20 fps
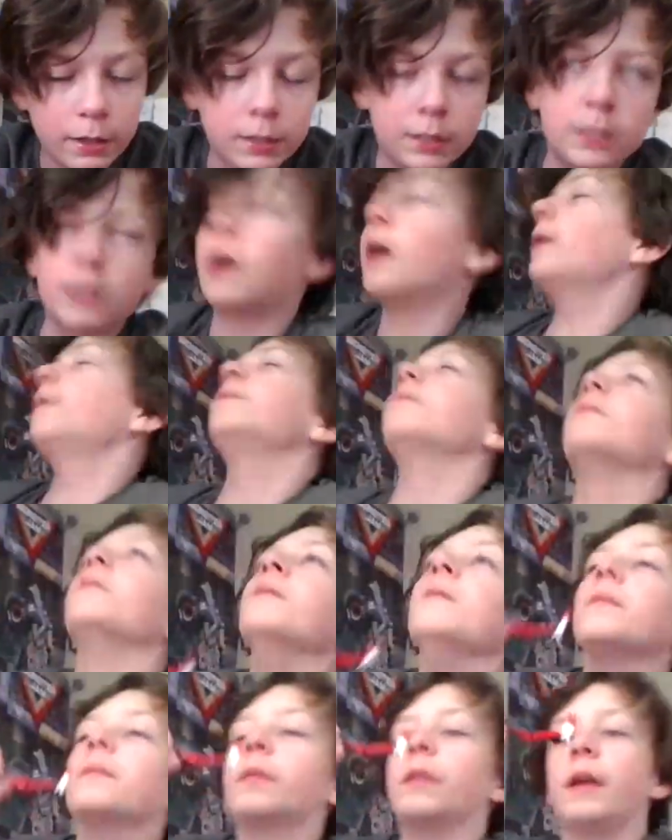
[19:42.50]
sign.
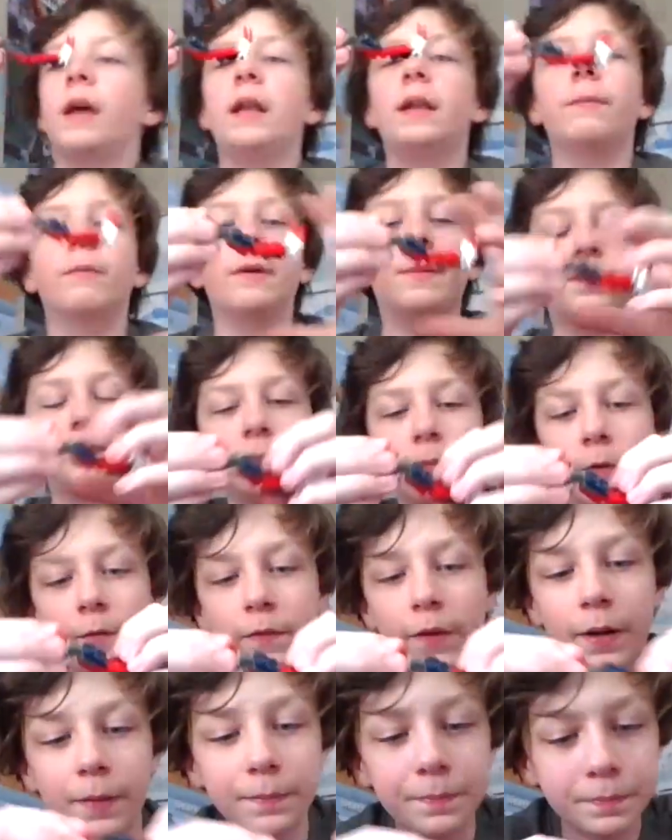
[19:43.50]
Anyway, they're
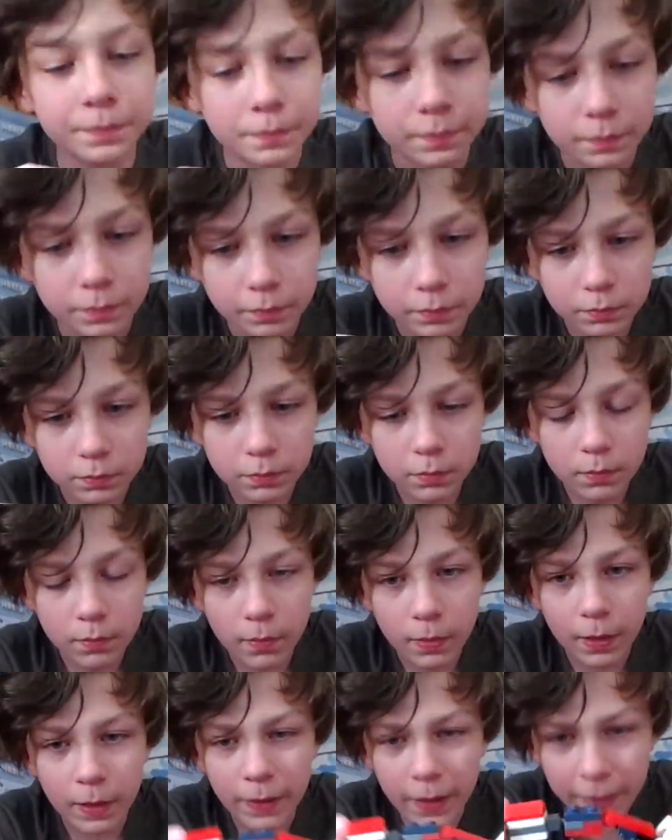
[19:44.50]
fine.
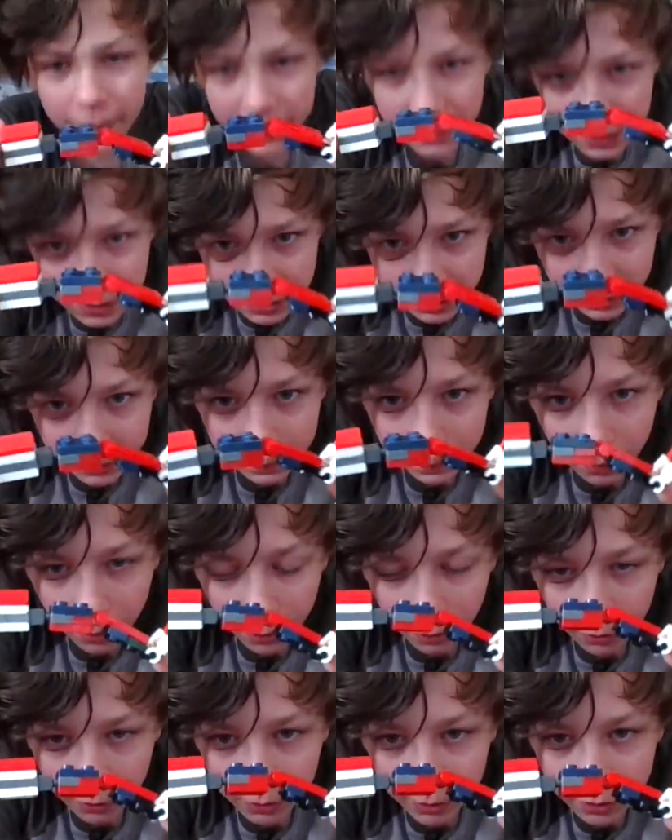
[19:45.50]
And then this is like
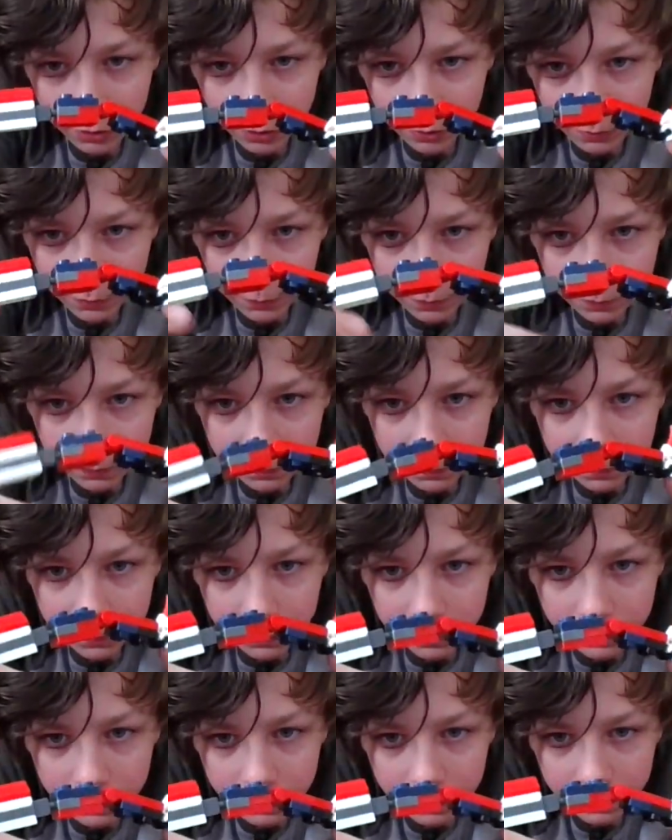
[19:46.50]
part of
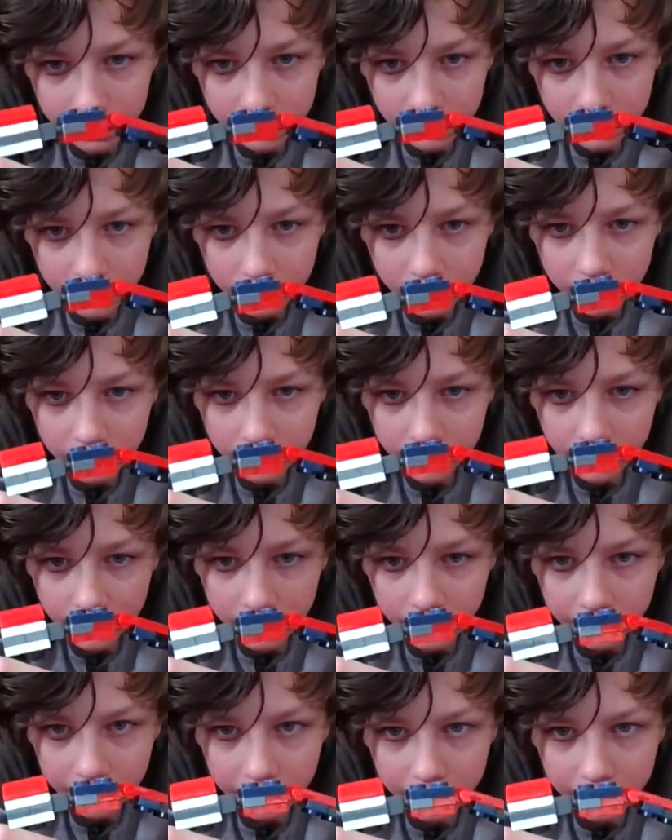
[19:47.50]
the thing.